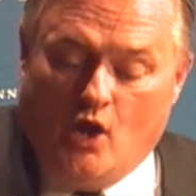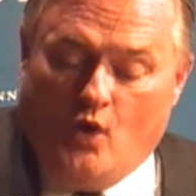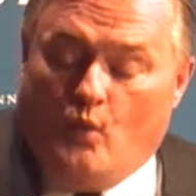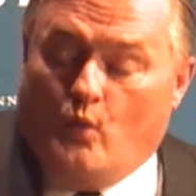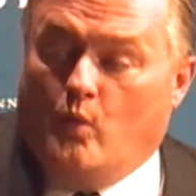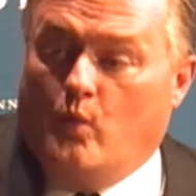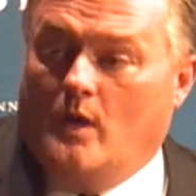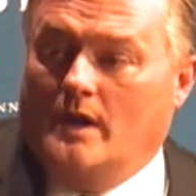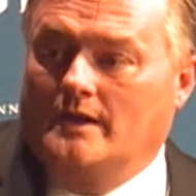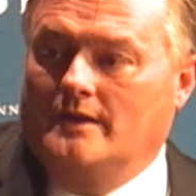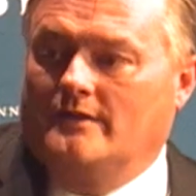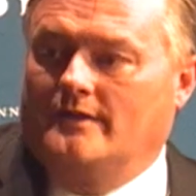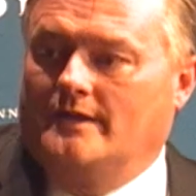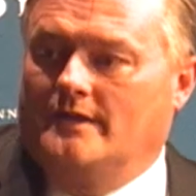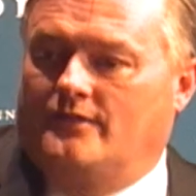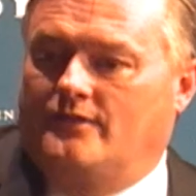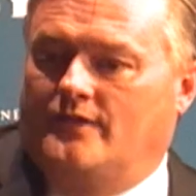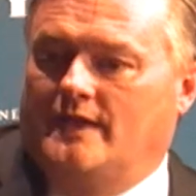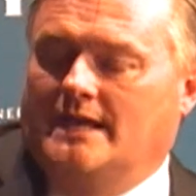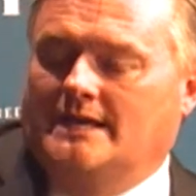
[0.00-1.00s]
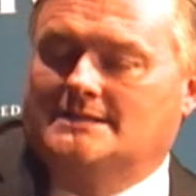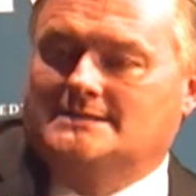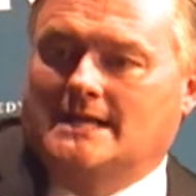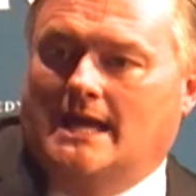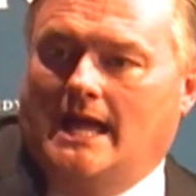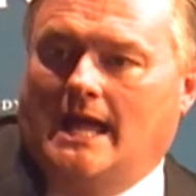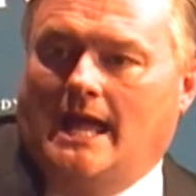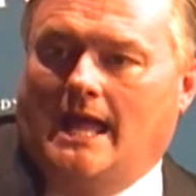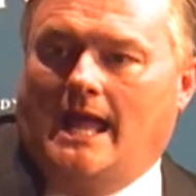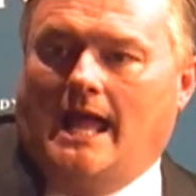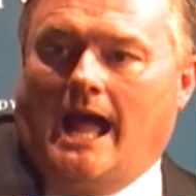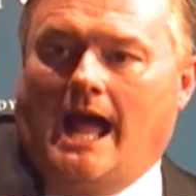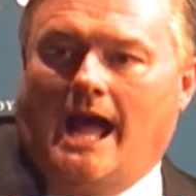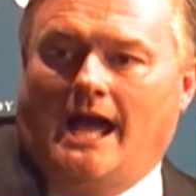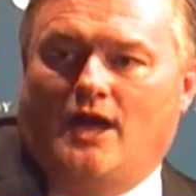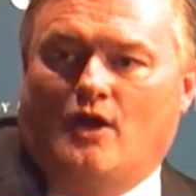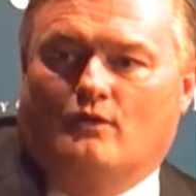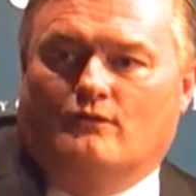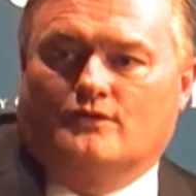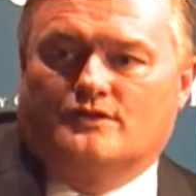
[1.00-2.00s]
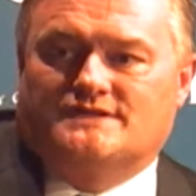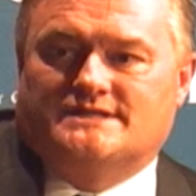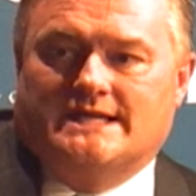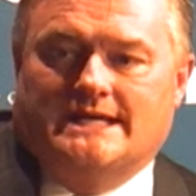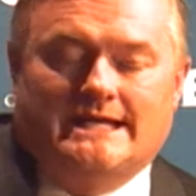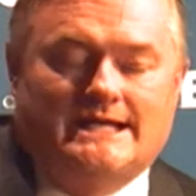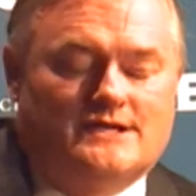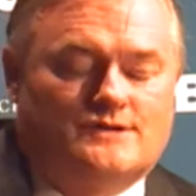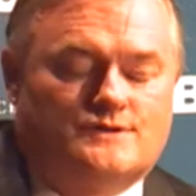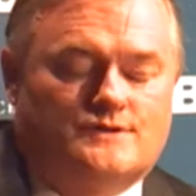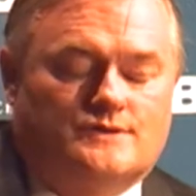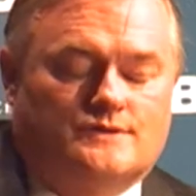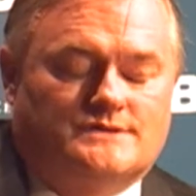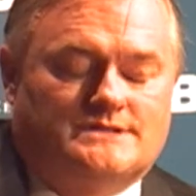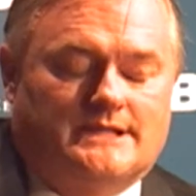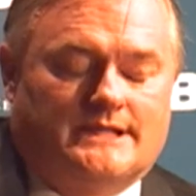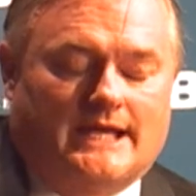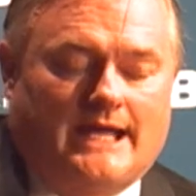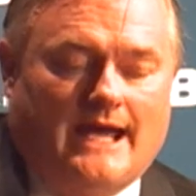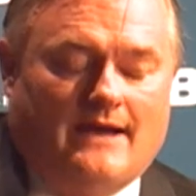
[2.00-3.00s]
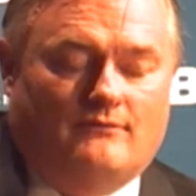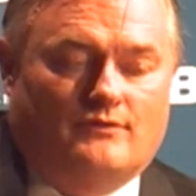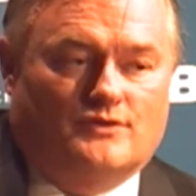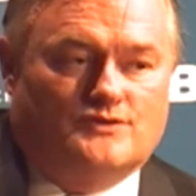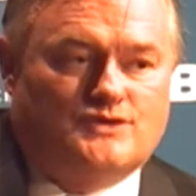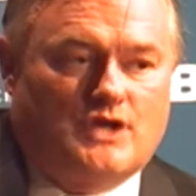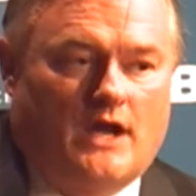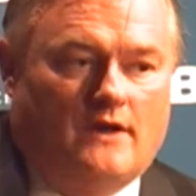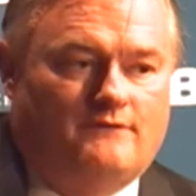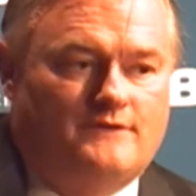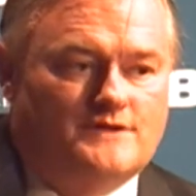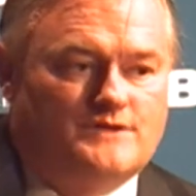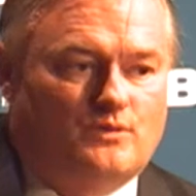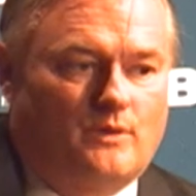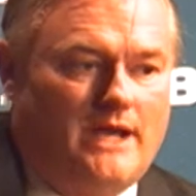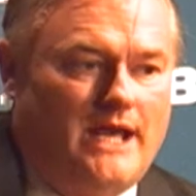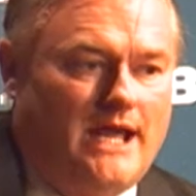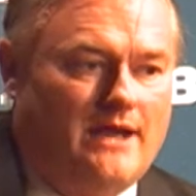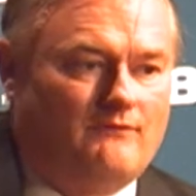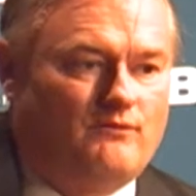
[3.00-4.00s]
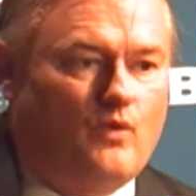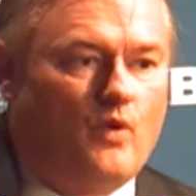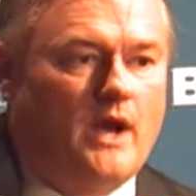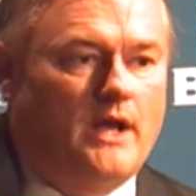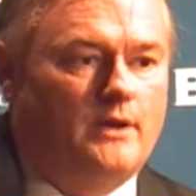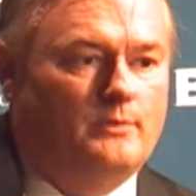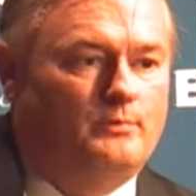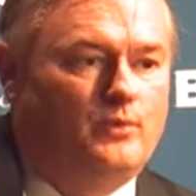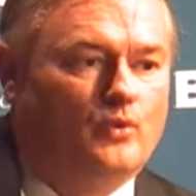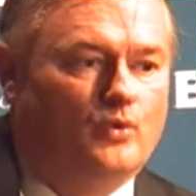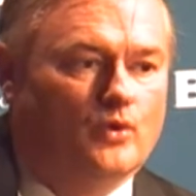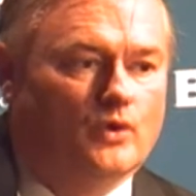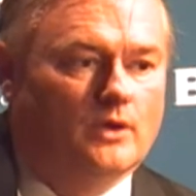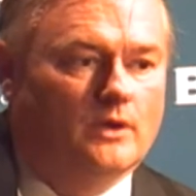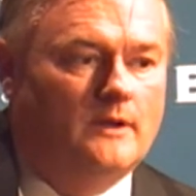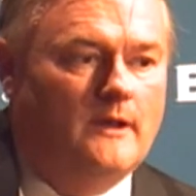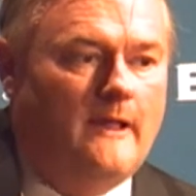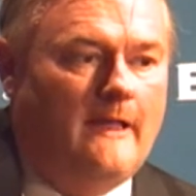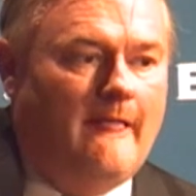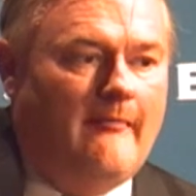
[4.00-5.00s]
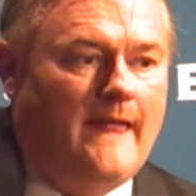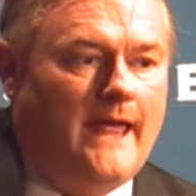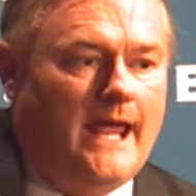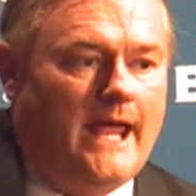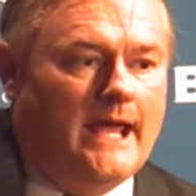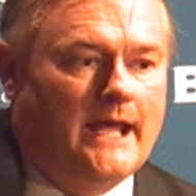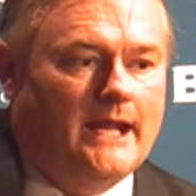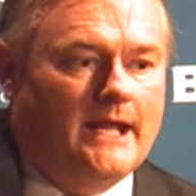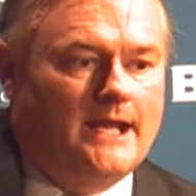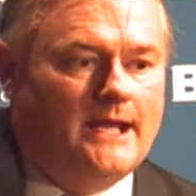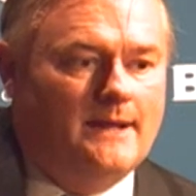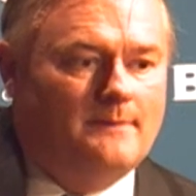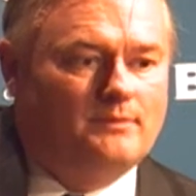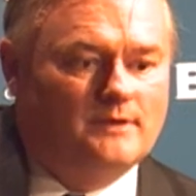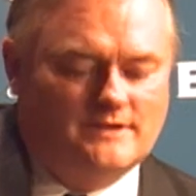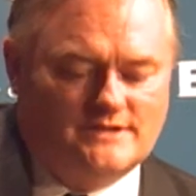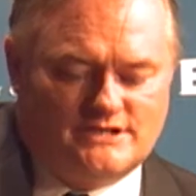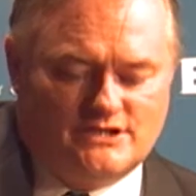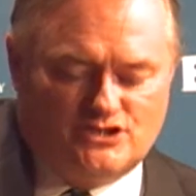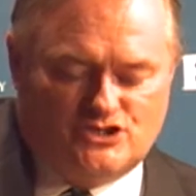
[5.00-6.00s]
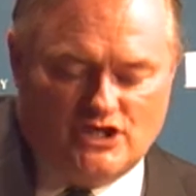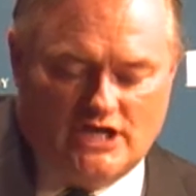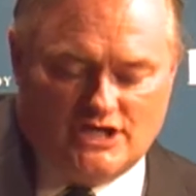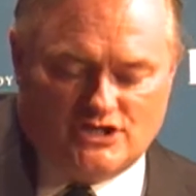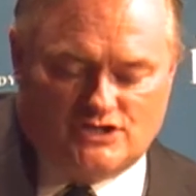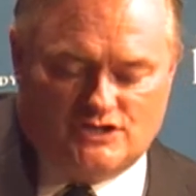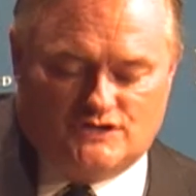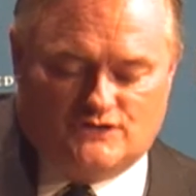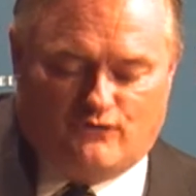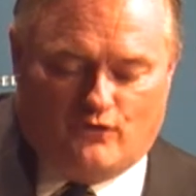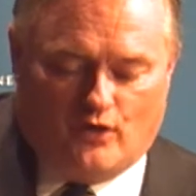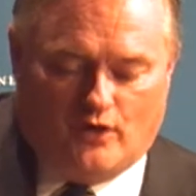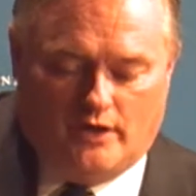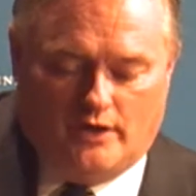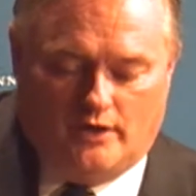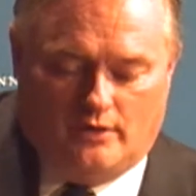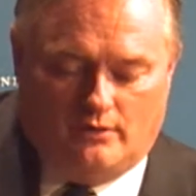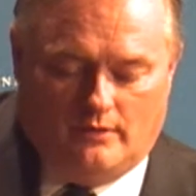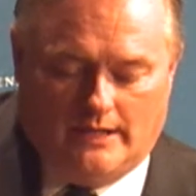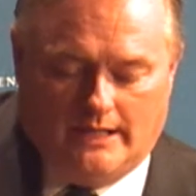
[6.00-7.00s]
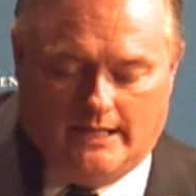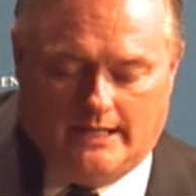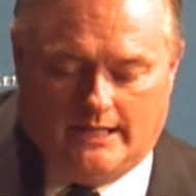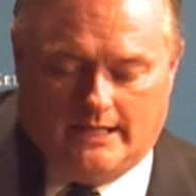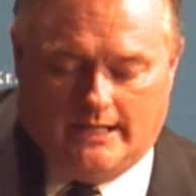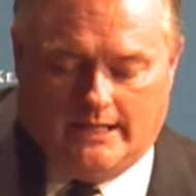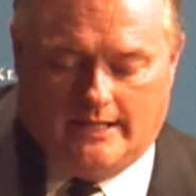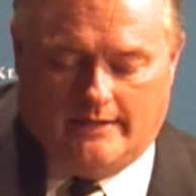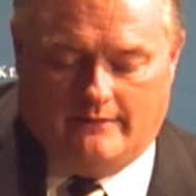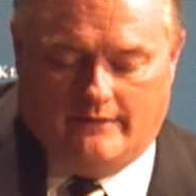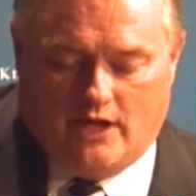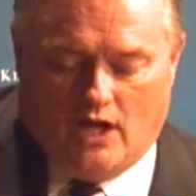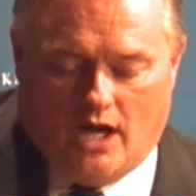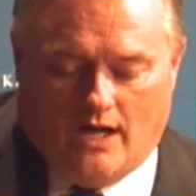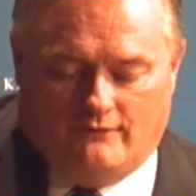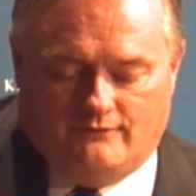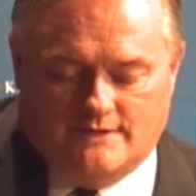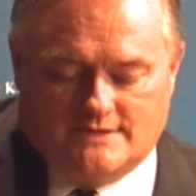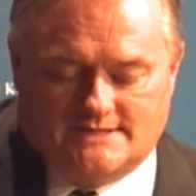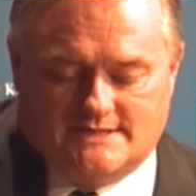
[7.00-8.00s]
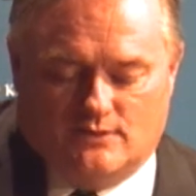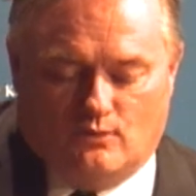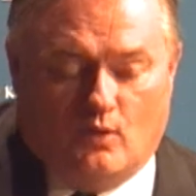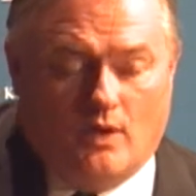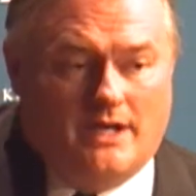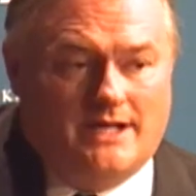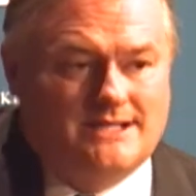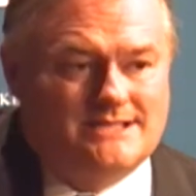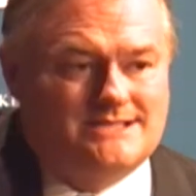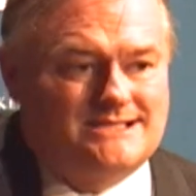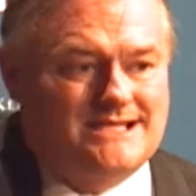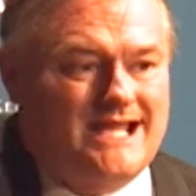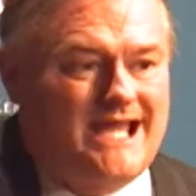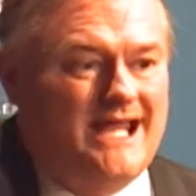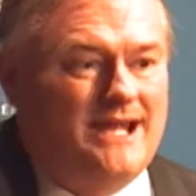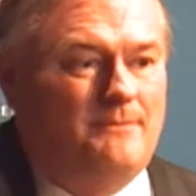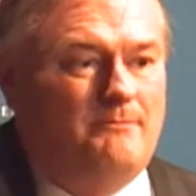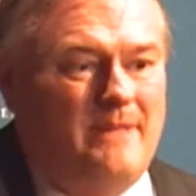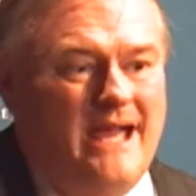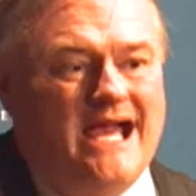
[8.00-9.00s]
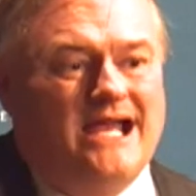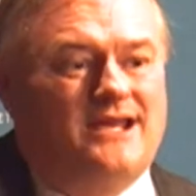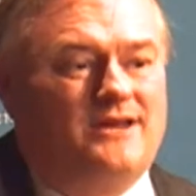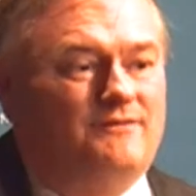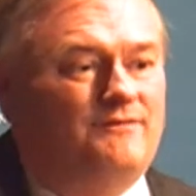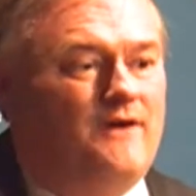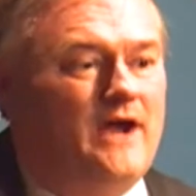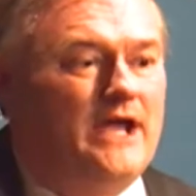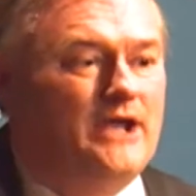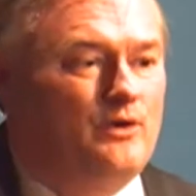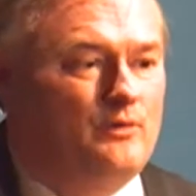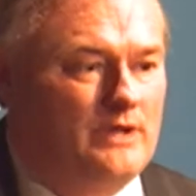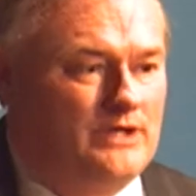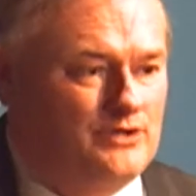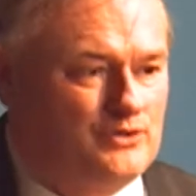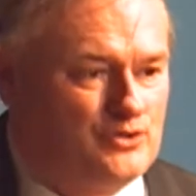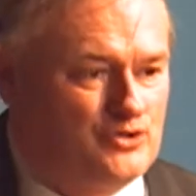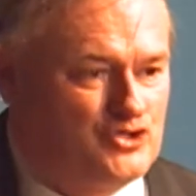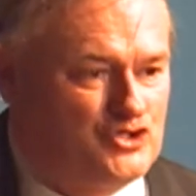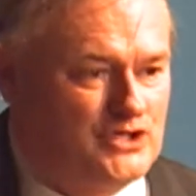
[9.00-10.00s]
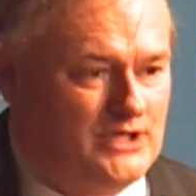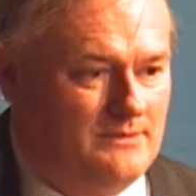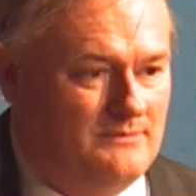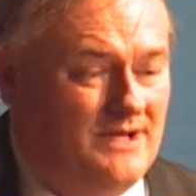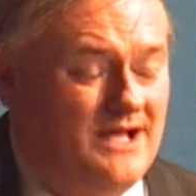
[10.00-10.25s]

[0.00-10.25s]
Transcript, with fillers: One of the things, I oversee interns in the governor's office. We have quite a pool. And a couple of suggestions for you in the office. And one is to kind of magnify your internship.